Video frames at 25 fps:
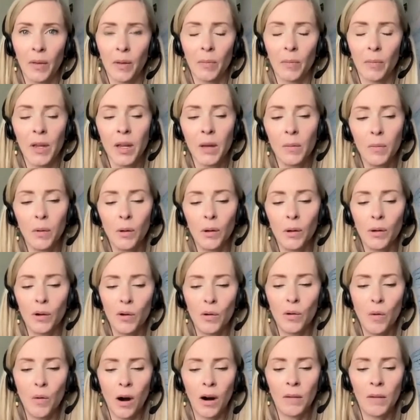The people
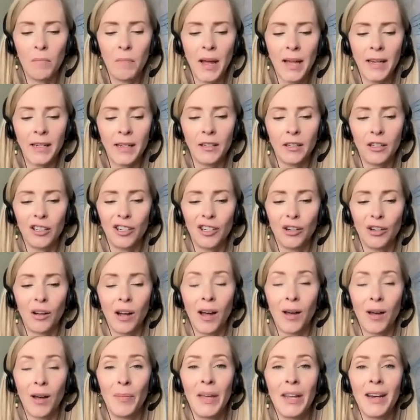who are meant to
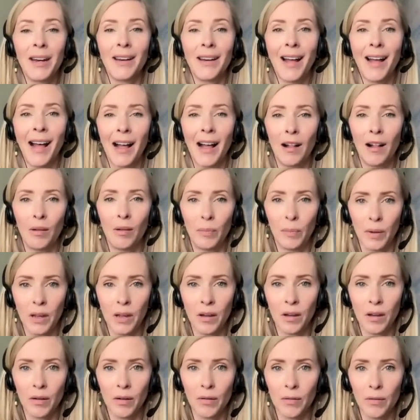come in and help
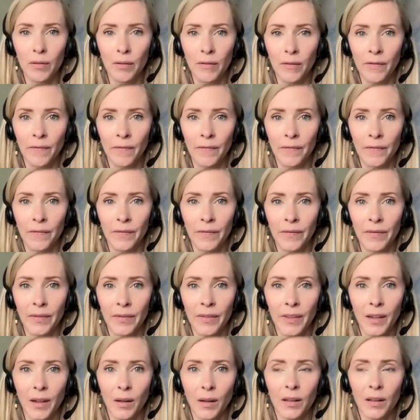you
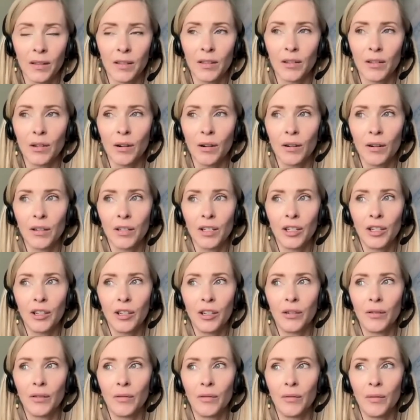start
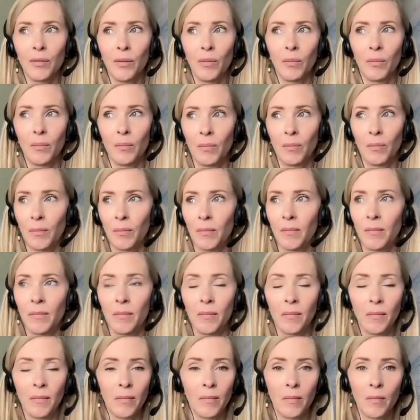to
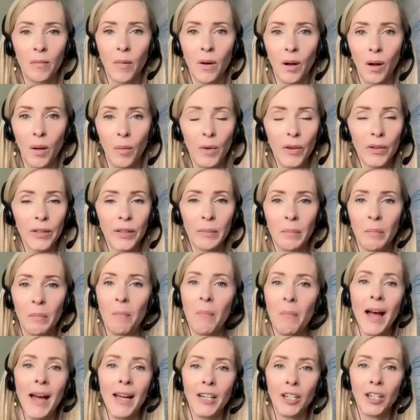almost
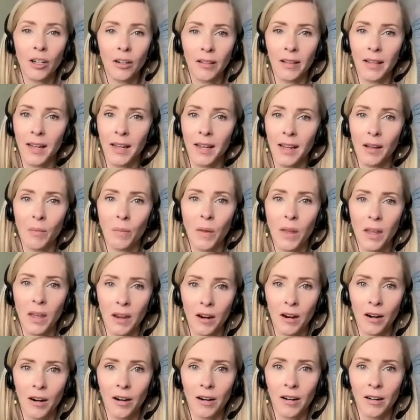magically
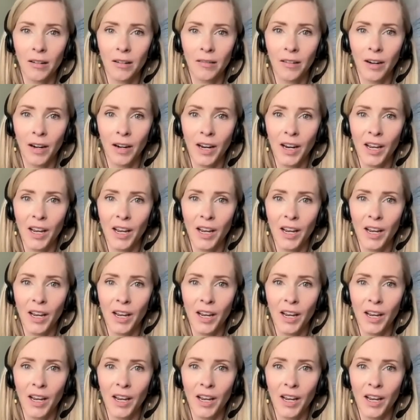appear.